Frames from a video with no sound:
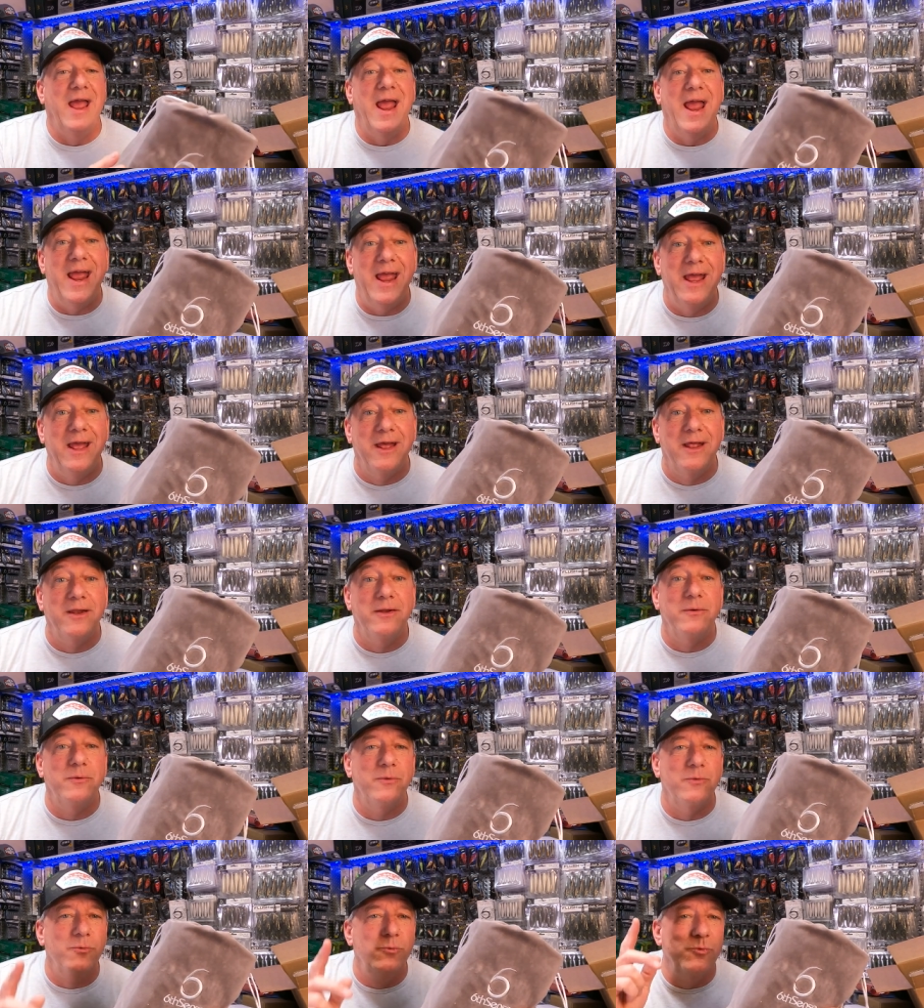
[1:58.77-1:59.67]

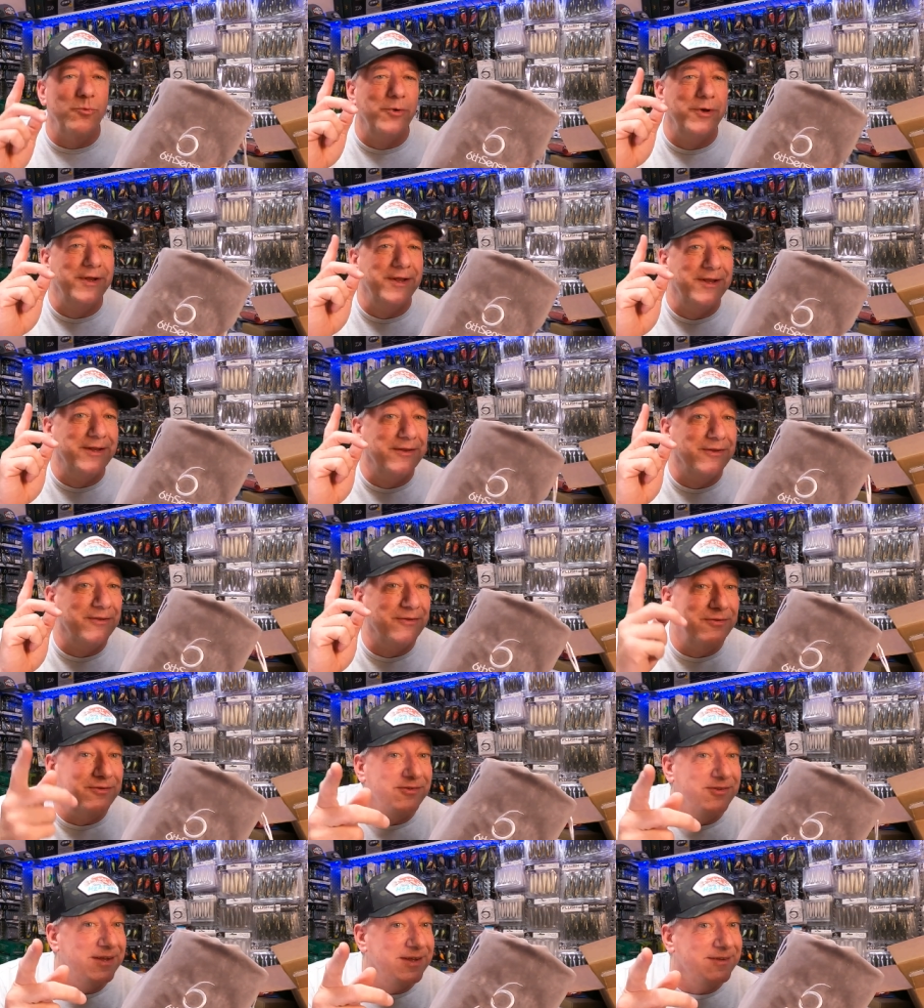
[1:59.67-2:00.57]
And
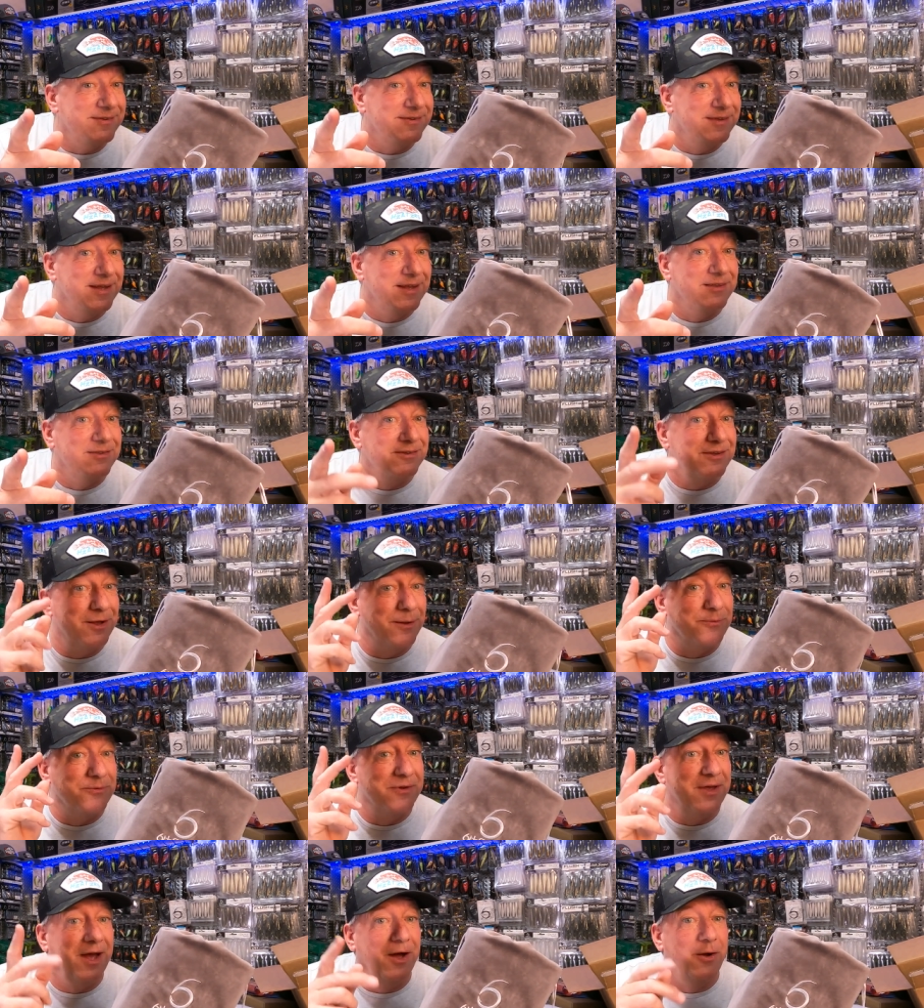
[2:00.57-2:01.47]
when Sixth Sense comes